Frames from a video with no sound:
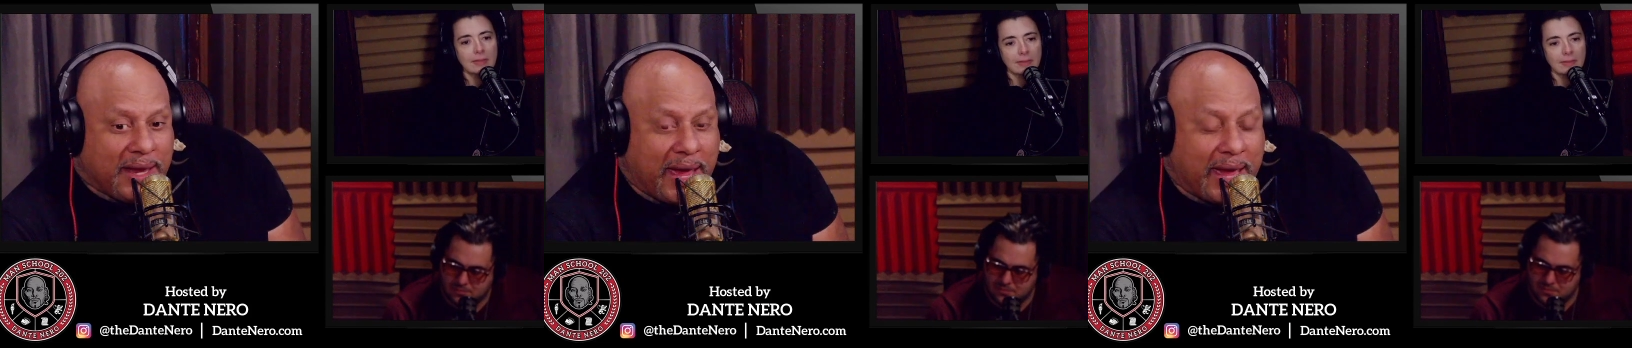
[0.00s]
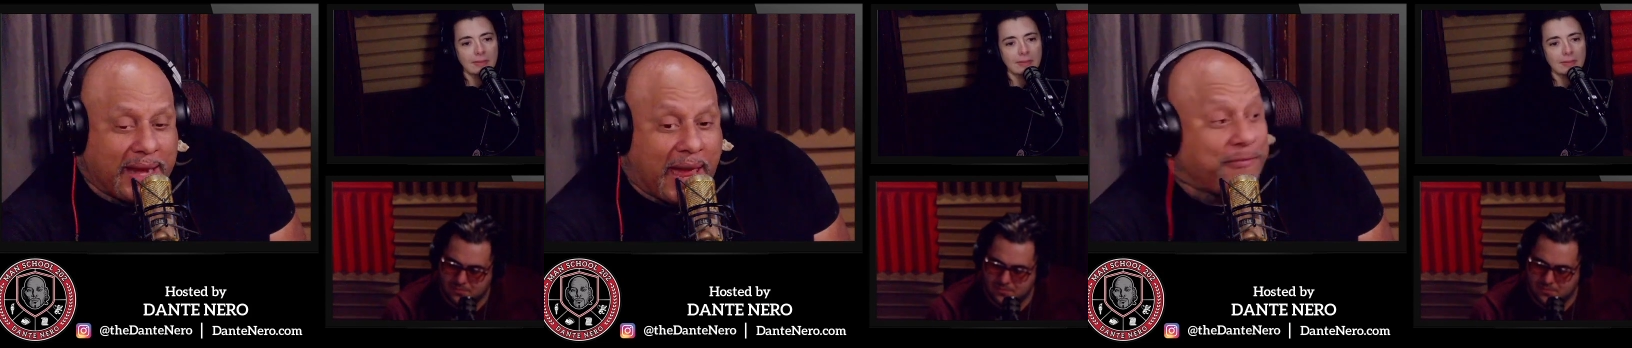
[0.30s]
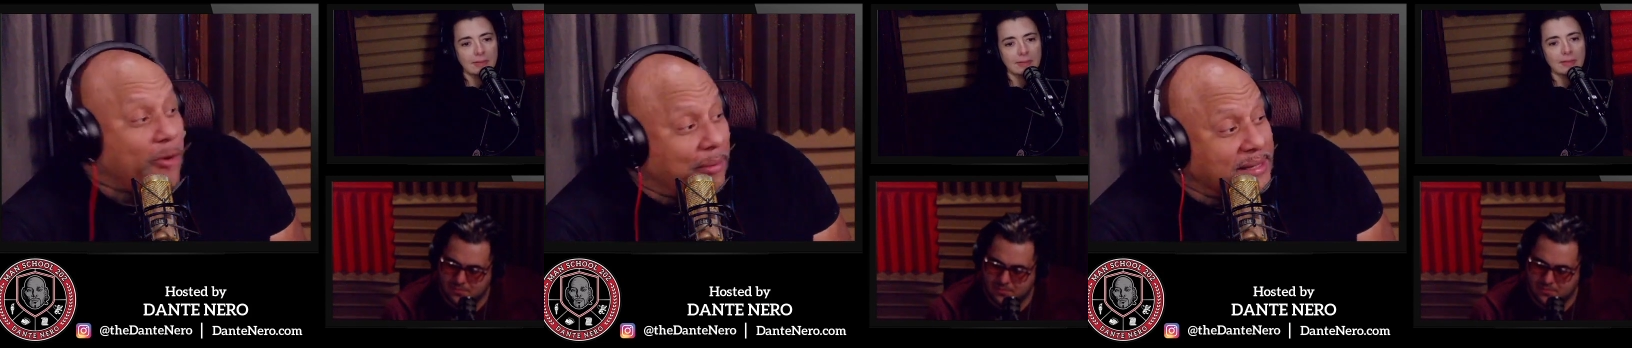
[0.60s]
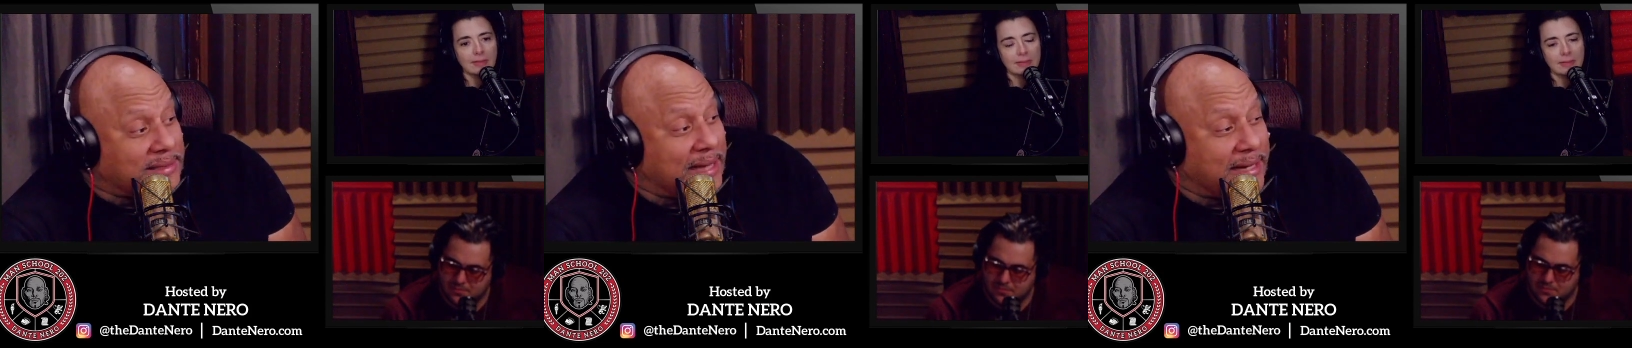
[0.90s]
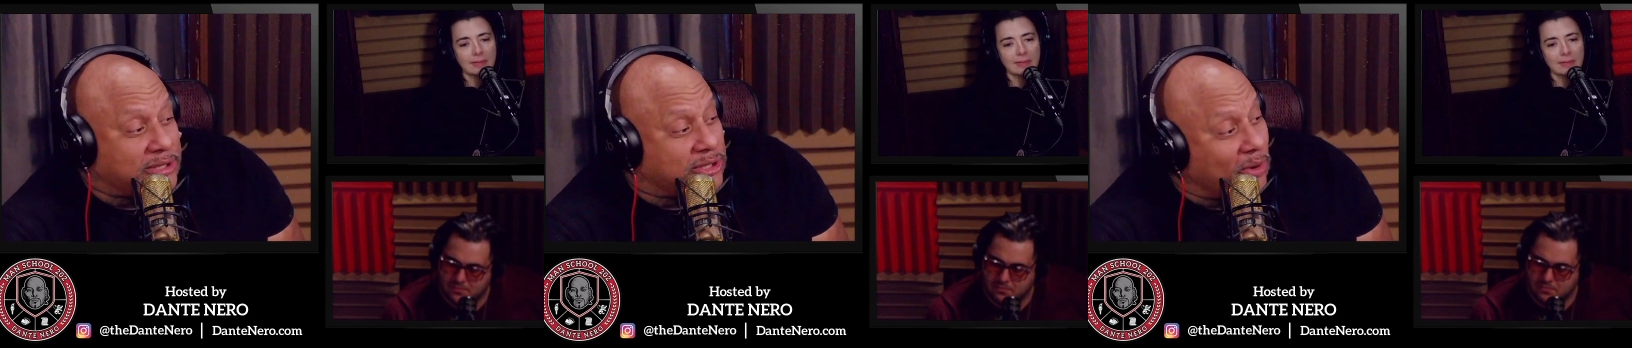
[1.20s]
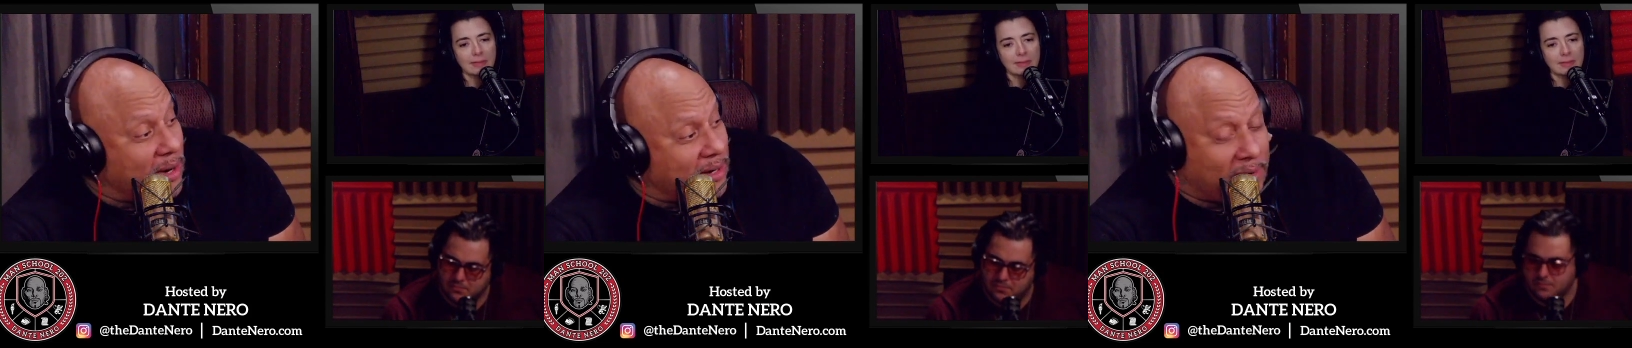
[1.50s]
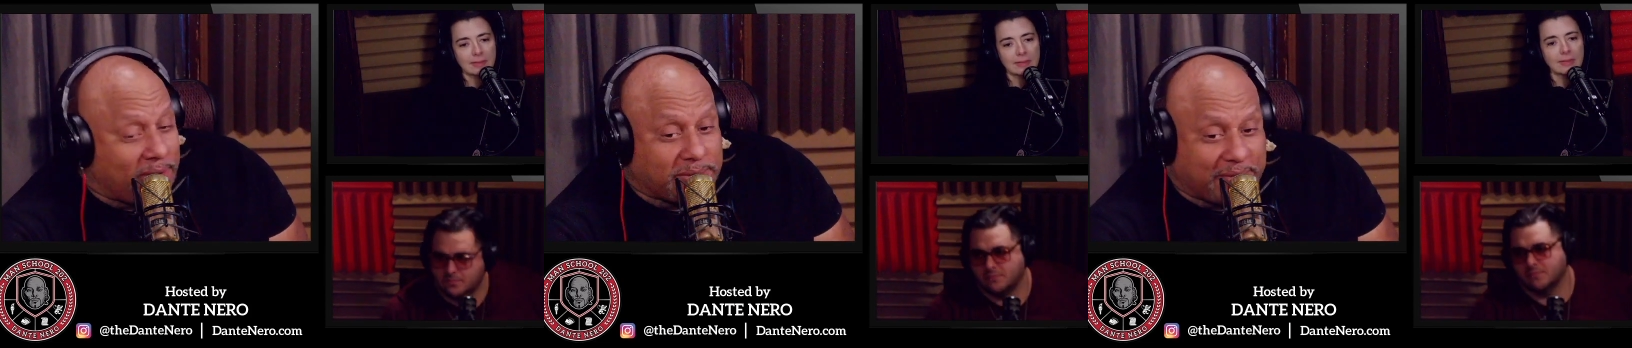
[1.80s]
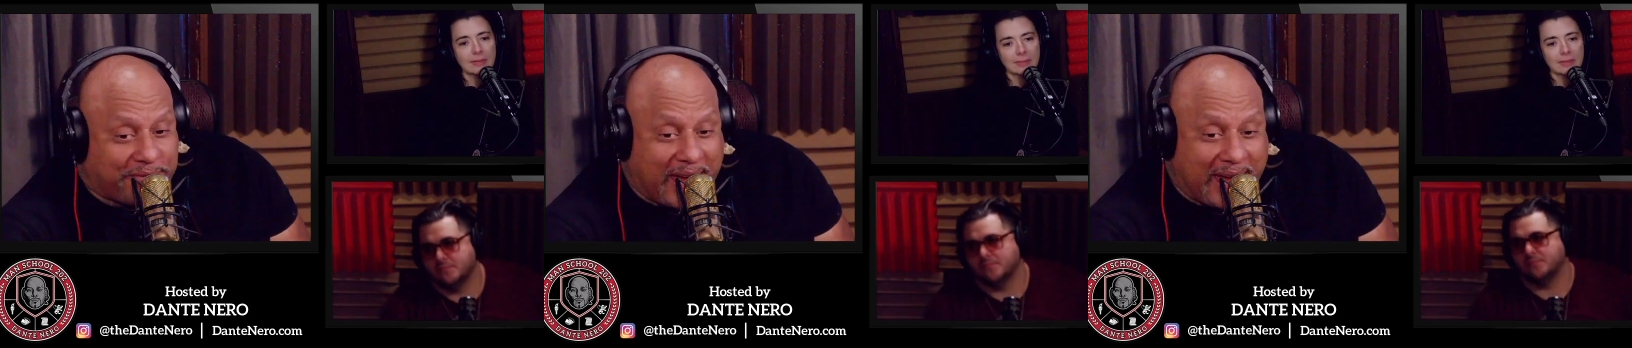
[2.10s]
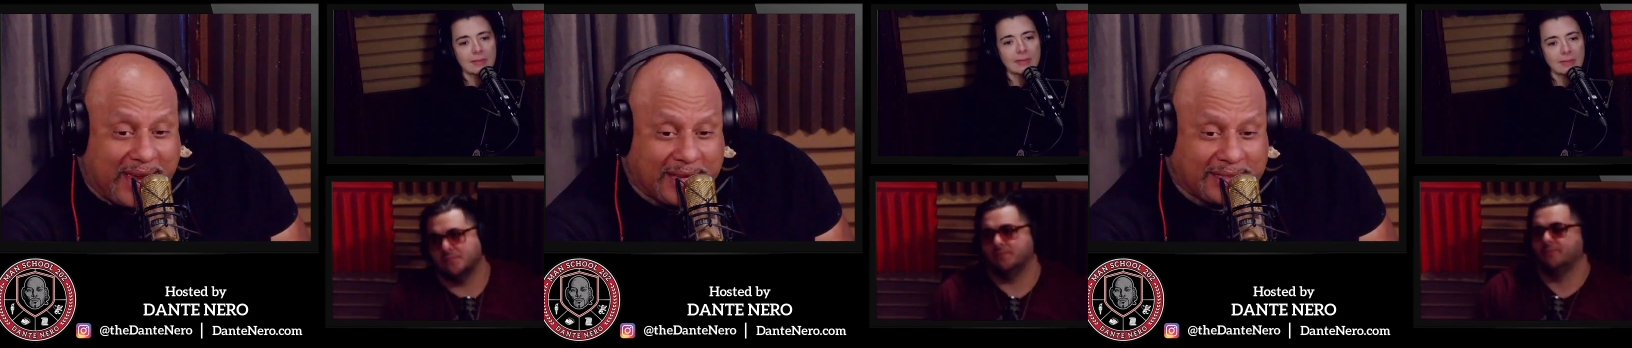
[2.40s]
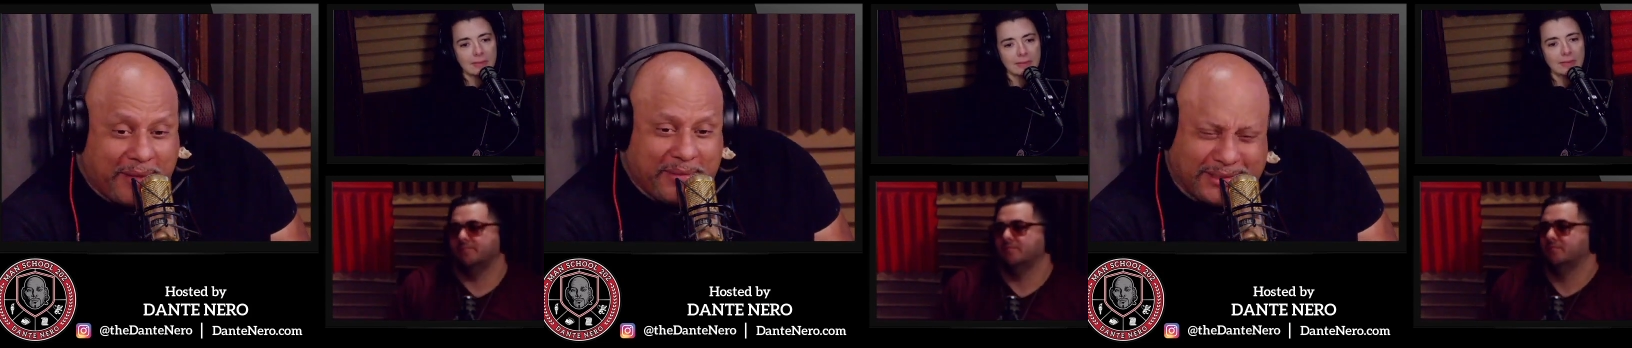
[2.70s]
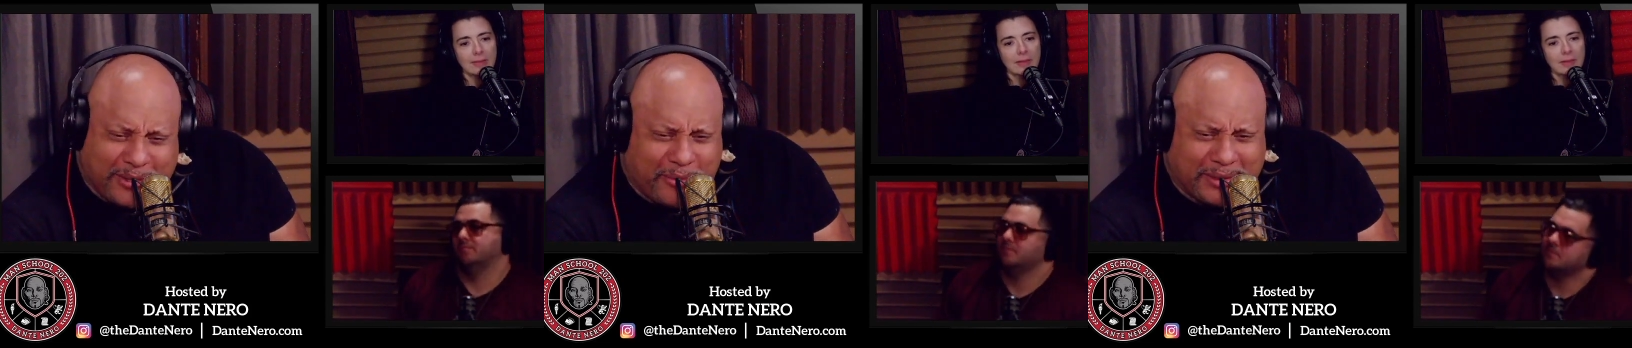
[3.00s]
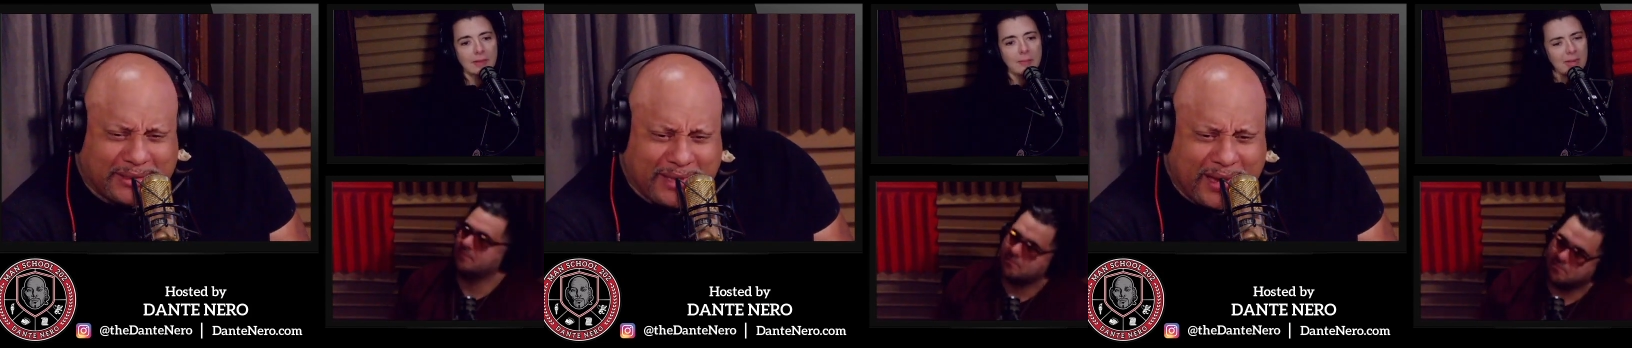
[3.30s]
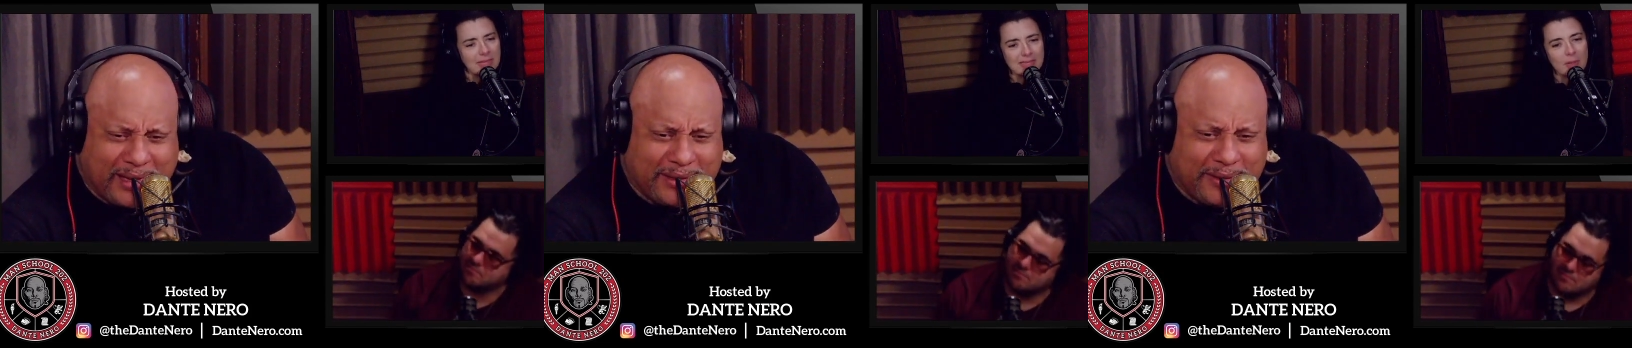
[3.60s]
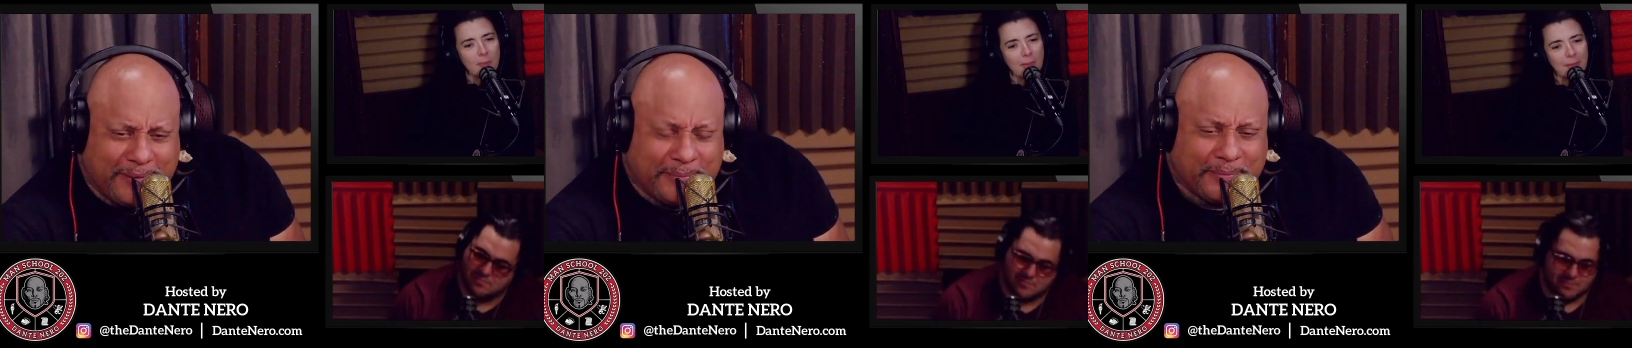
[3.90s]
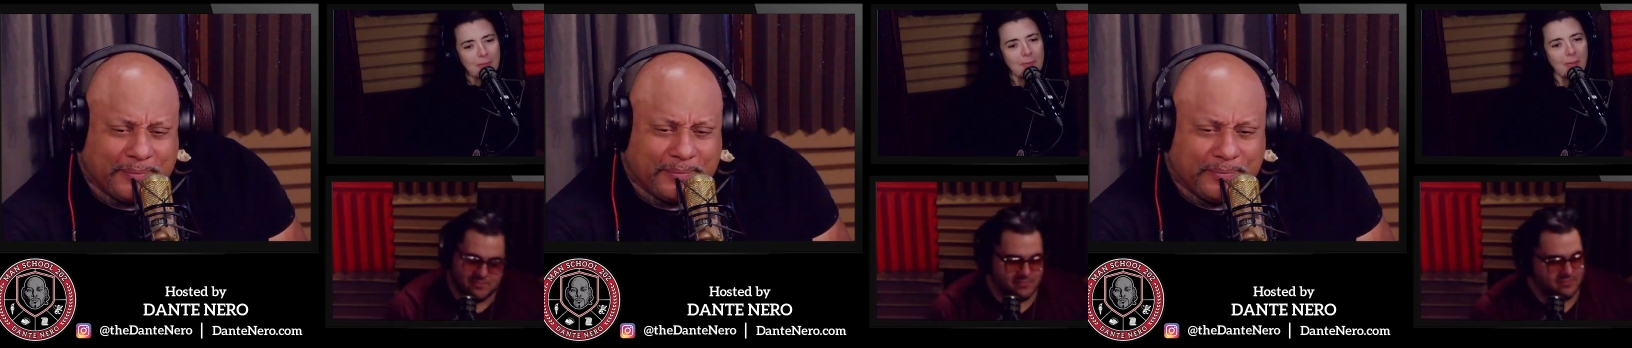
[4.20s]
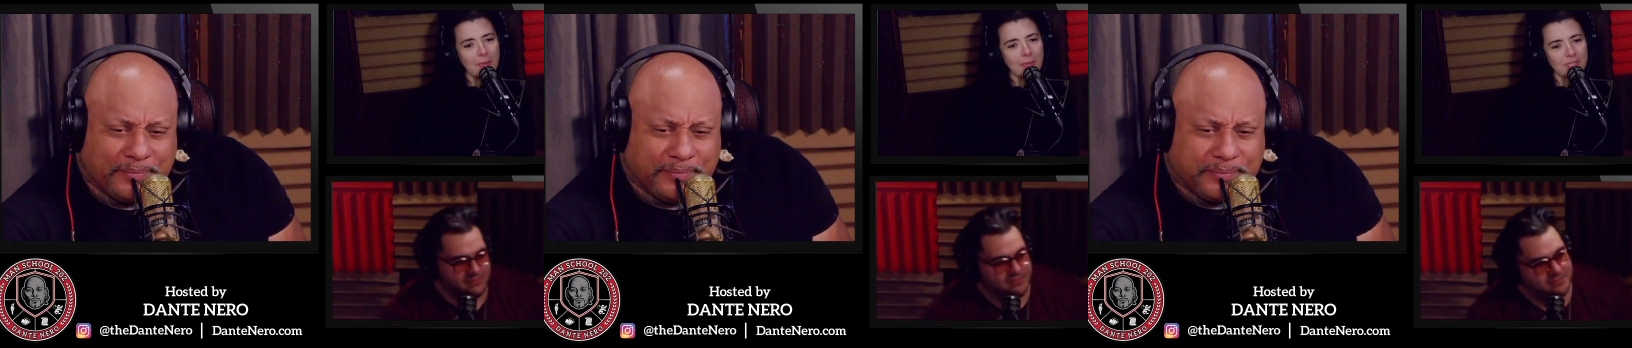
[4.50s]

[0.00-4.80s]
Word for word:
Speaker 1: And I've always liked short girls with fat ass. I mean, so it was like. But isn't
Speaker 2: your baby mama